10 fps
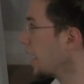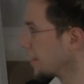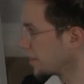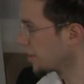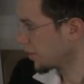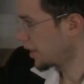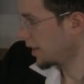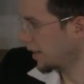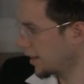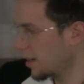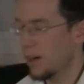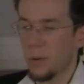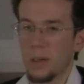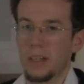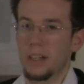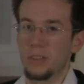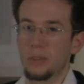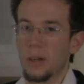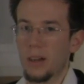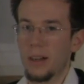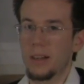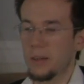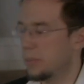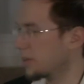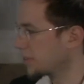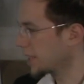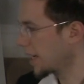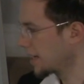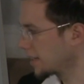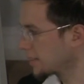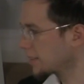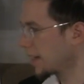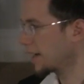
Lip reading: And then over here, we're going to draw an imperfect cadence,